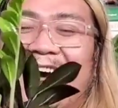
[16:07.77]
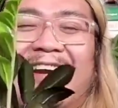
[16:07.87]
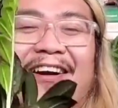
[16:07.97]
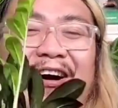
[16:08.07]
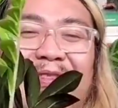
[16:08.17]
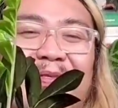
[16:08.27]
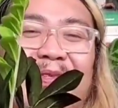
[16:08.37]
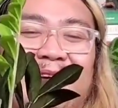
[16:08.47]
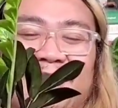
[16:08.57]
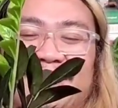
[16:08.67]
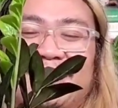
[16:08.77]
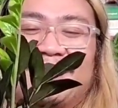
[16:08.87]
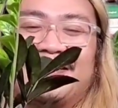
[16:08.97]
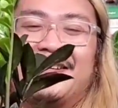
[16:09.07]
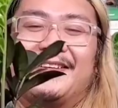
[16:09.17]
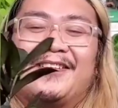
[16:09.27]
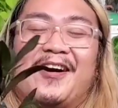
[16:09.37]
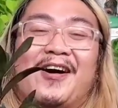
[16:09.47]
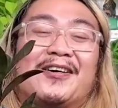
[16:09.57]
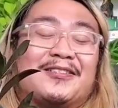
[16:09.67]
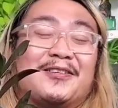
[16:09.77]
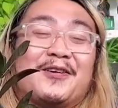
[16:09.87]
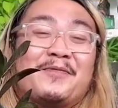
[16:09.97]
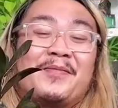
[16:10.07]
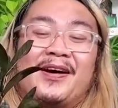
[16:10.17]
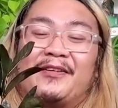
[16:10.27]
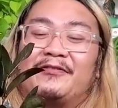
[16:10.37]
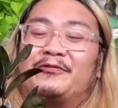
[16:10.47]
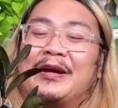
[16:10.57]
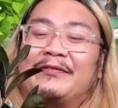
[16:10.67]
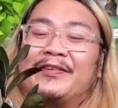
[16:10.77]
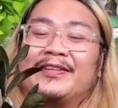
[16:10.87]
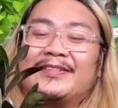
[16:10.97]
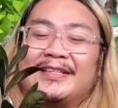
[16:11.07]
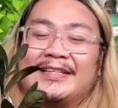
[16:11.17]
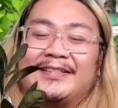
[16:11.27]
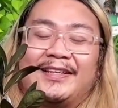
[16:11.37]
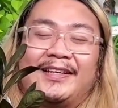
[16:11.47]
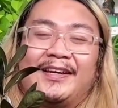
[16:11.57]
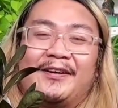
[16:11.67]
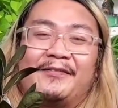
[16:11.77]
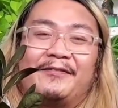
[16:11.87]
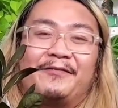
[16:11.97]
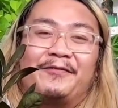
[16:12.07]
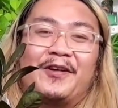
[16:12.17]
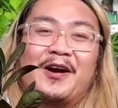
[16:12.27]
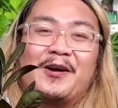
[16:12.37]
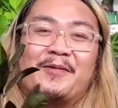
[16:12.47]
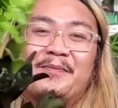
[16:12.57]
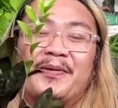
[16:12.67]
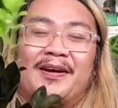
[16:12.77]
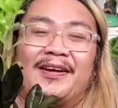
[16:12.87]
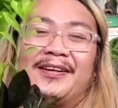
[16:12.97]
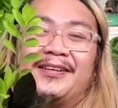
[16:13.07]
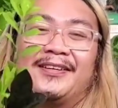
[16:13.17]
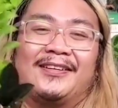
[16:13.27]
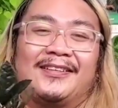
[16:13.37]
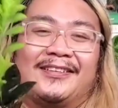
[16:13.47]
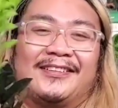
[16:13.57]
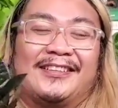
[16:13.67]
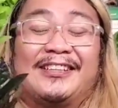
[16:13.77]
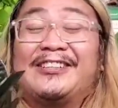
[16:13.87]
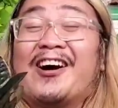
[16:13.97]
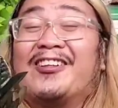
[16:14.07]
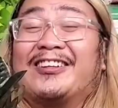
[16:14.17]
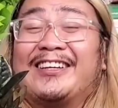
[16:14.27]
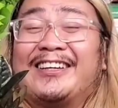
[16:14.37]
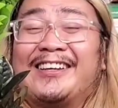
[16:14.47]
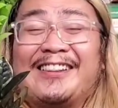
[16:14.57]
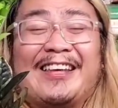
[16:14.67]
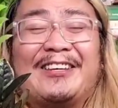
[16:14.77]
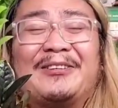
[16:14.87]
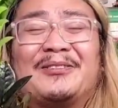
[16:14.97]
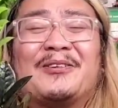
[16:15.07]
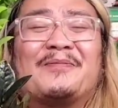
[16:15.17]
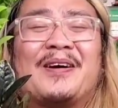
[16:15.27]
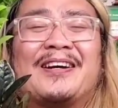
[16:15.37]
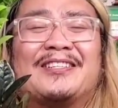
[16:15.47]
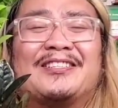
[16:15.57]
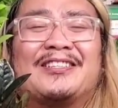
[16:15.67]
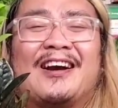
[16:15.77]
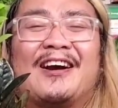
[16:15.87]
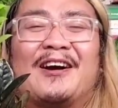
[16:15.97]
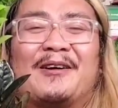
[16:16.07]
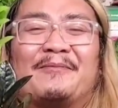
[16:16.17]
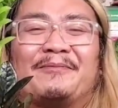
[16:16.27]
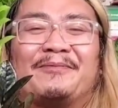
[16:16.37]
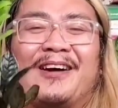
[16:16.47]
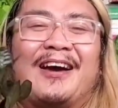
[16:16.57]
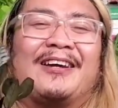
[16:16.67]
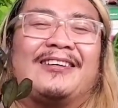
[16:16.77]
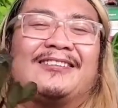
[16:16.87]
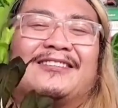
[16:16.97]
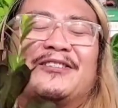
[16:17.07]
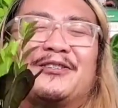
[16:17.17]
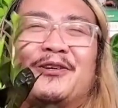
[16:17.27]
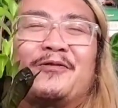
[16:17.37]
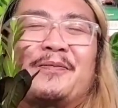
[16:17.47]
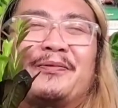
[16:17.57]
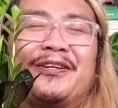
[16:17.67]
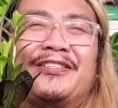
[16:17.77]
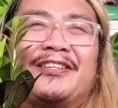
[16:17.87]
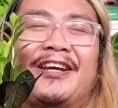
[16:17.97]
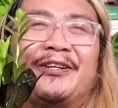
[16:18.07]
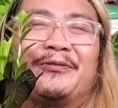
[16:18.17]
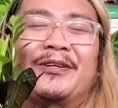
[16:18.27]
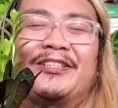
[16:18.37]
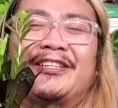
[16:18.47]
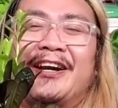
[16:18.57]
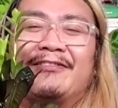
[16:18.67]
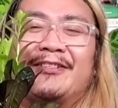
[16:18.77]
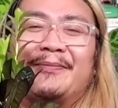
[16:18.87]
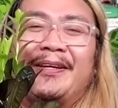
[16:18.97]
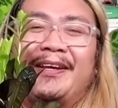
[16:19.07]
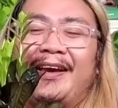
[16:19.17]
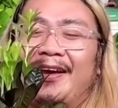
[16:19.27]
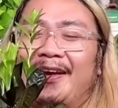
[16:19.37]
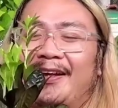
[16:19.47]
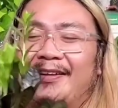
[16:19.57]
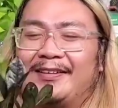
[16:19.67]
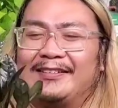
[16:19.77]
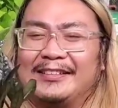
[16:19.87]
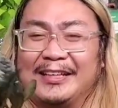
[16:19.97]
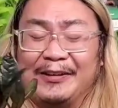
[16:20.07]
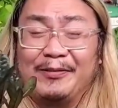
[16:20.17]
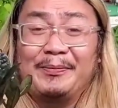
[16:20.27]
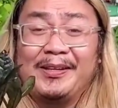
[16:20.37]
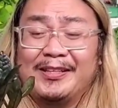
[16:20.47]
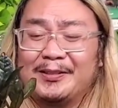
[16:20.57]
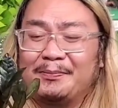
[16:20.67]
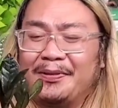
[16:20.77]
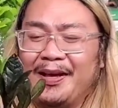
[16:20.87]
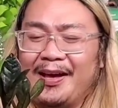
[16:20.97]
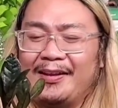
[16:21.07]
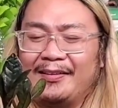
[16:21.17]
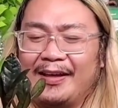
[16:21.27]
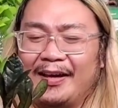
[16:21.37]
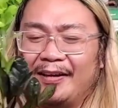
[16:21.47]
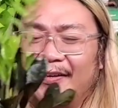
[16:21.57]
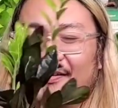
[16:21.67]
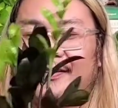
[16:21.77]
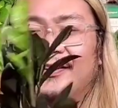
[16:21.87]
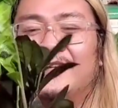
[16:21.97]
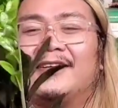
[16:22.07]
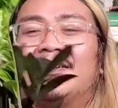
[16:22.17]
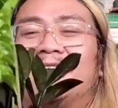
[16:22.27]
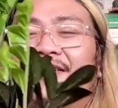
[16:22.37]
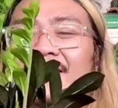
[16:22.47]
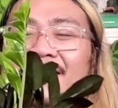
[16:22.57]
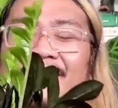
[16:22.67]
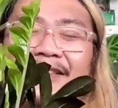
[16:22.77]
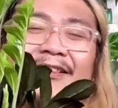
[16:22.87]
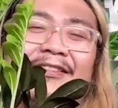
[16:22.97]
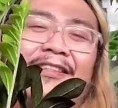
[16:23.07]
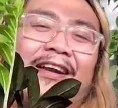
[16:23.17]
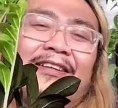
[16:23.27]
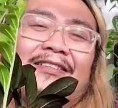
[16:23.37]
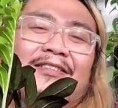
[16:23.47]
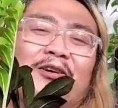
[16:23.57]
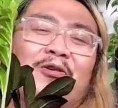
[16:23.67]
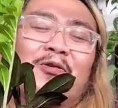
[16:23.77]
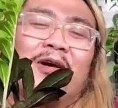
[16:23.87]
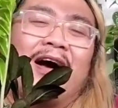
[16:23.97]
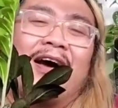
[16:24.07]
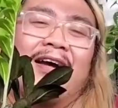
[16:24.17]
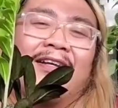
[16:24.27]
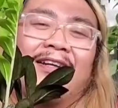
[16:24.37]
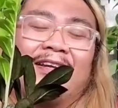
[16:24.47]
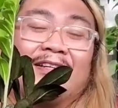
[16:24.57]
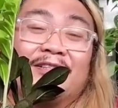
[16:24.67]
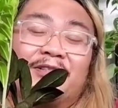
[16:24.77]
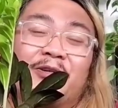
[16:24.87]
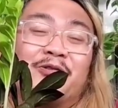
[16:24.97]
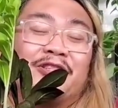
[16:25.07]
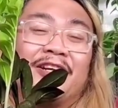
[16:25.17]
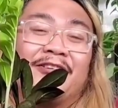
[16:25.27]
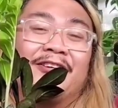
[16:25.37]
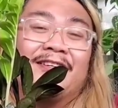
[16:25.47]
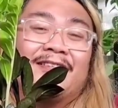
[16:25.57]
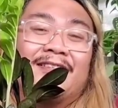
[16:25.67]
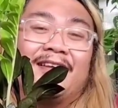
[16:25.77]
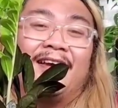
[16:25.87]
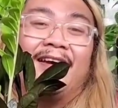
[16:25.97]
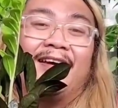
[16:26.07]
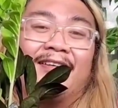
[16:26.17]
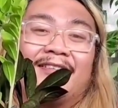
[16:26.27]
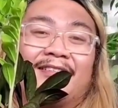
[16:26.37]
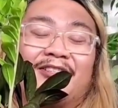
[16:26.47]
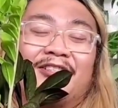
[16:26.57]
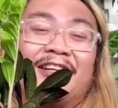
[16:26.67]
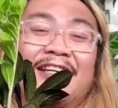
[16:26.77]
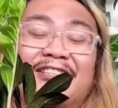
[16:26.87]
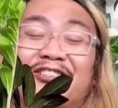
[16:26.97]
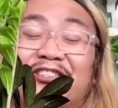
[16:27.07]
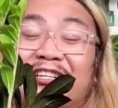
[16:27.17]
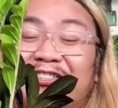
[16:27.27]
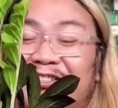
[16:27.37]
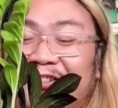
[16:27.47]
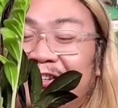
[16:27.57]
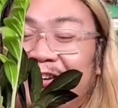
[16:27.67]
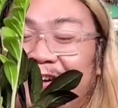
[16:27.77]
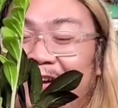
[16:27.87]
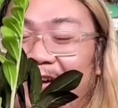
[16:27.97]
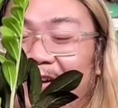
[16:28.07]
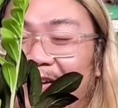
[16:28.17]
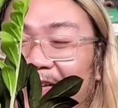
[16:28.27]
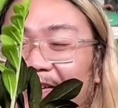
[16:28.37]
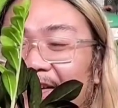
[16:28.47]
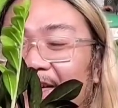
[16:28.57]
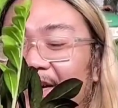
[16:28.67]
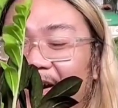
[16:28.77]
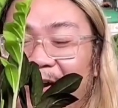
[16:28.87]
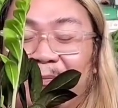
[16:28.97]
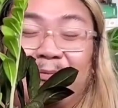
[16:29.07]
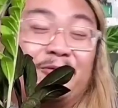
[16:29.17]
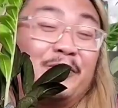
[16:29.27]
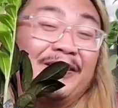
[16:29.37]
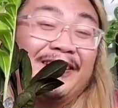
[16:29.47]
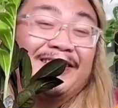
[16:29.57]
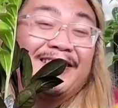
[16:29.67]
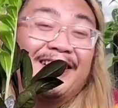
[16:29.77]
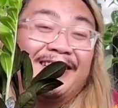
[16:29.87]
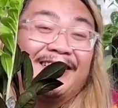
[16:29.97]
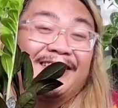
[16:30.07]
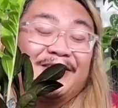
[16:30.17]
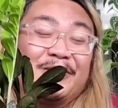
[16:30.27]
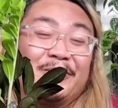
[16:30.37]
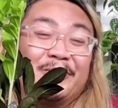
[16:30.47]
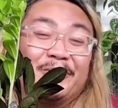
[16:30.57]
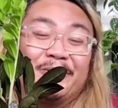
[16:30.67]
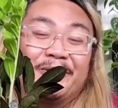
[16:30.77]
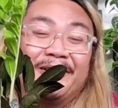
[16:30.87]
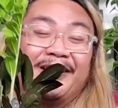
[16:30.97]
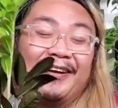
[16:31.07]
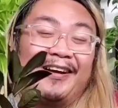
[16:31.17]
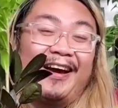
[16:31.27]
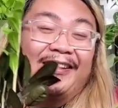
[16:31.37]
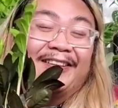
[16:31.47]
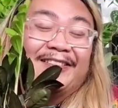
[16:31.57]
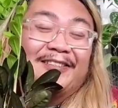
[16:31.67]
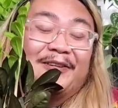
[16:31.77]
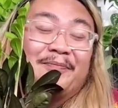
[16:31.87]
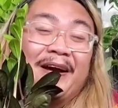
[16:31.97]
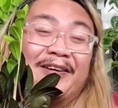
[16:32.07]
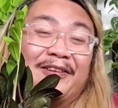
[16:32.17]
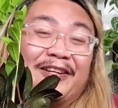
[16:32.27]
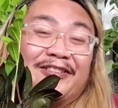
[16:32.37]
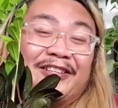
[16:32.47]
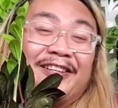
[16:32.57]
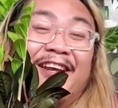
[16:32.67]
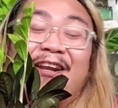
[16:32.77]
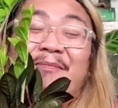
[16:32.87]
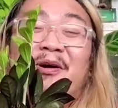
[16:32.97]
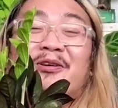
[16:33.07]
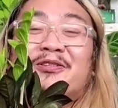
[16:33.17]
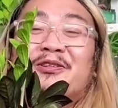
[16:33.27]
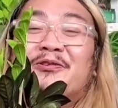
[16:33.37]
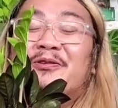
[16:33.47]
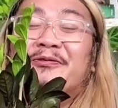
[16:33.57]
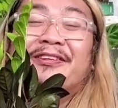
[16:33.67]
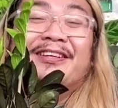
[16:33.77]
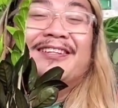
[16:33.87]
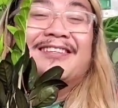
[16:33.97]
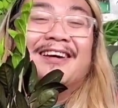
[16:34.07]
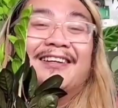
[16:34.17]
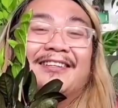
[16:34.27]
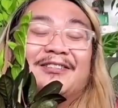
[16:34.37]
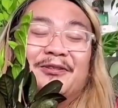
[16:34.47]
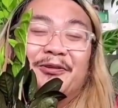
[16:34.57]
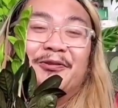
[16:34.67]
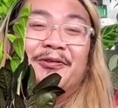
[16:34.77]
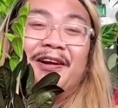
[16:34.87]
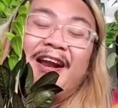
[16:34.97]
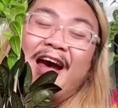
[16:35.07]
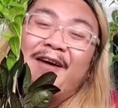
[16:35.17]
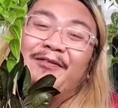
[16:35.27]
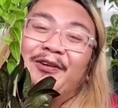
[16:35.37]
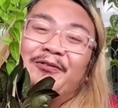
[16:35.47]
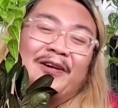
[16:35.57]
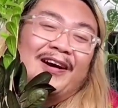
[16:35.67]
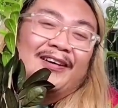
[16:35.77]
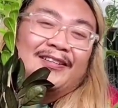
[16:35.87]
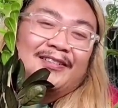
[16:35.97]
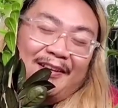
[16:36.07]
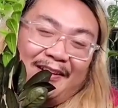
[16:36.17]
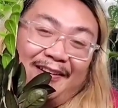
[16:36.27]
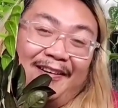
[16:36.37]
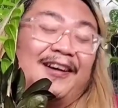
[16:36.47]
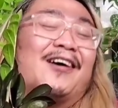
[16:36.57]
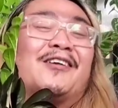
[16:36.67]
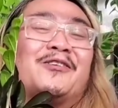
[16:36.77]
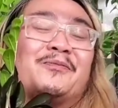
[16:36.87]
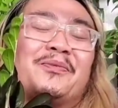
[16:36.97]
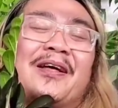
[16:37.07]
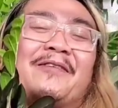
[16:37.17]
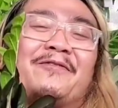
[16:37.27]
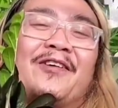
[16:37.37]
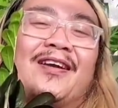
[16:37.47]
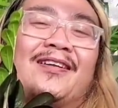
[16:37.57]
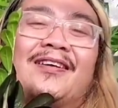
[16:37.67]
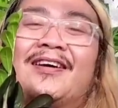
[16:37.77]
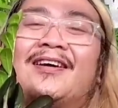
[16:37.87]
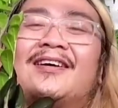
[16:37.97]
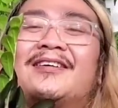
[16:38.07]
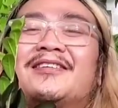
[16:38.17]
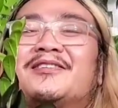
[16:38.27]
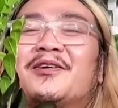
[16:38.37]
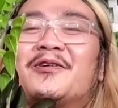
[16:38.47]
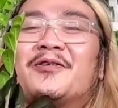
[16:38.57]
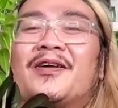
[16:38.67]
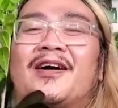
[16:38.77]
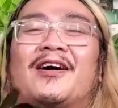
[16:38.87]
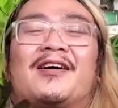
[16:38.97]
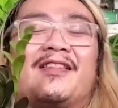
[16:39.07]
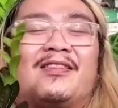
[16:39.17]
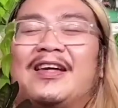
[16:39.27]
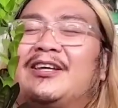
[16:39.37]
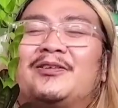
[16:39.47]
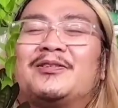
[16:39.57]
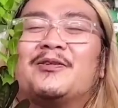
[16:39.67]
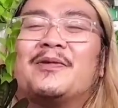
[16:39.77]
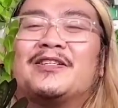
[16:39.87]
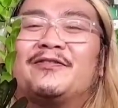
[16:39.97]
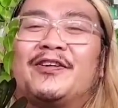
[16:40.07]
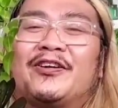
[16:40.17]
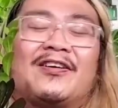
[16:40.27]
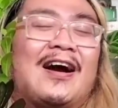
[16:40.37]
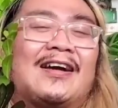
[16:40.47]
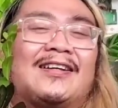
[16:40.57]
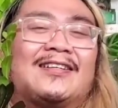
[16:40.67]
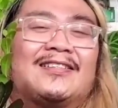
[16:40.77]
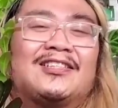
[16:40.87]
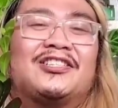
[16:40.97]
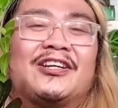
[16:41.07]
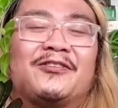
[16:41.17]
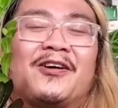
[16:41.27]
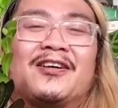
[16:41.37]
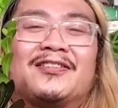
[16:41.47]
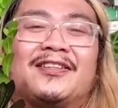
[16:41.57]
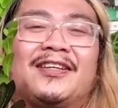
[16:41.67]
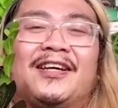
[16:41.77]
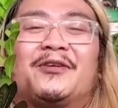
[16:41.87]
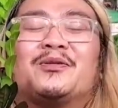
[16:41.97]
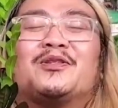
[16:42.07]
I got this awesome Raven Zizou from Yali. Thank you so much. I so appreciate you reaching out to me and giving me this plant. Like, that is so kind and so generous and such a nice gesture, and I'm really excited to add this to my collection, and I'm also really excited to have you as a new plant friend. So thank you so much for your kindness and generosity.